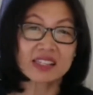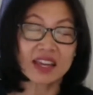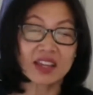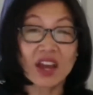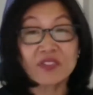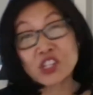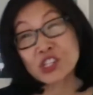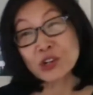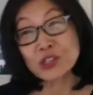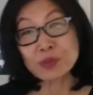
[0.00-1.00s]
that you have to
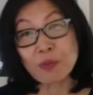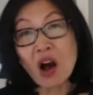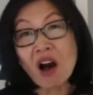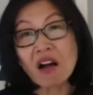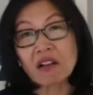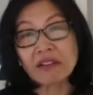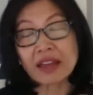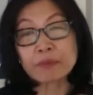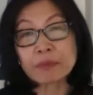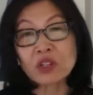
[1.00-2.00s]
start small
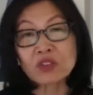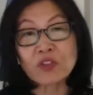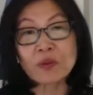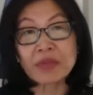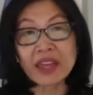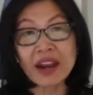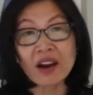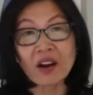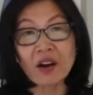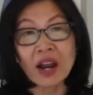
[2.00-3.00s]
and build from
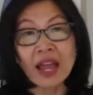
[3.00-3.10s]
there